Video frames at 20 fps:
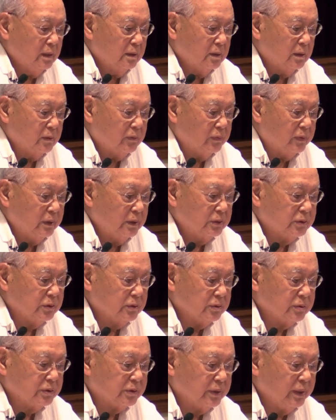The
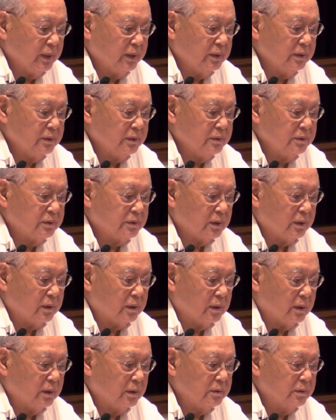racial stains
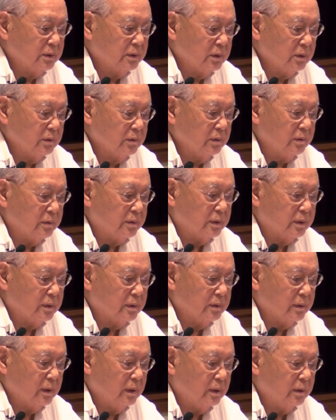are undiluted.
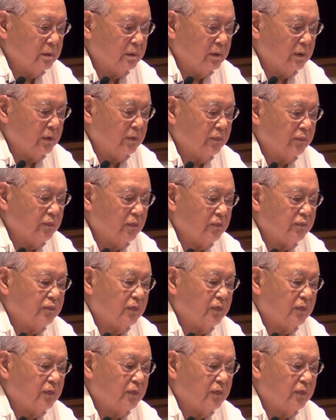It therefore